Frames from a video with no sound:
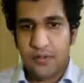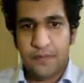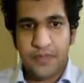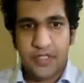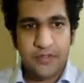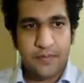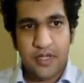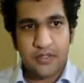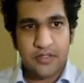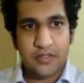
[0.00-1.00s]
these
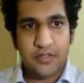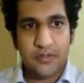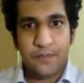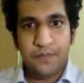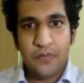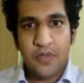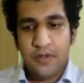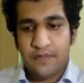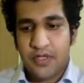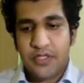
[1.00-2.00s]
parts. So,
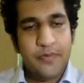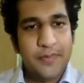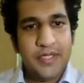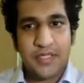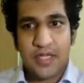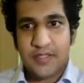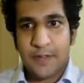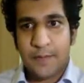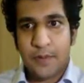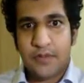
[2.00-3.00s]
first, we'll be
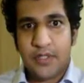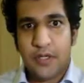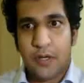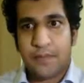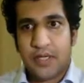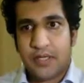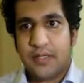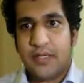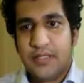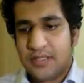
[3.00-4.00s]
discussing about the
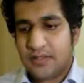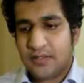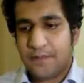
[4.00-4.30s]
optic disc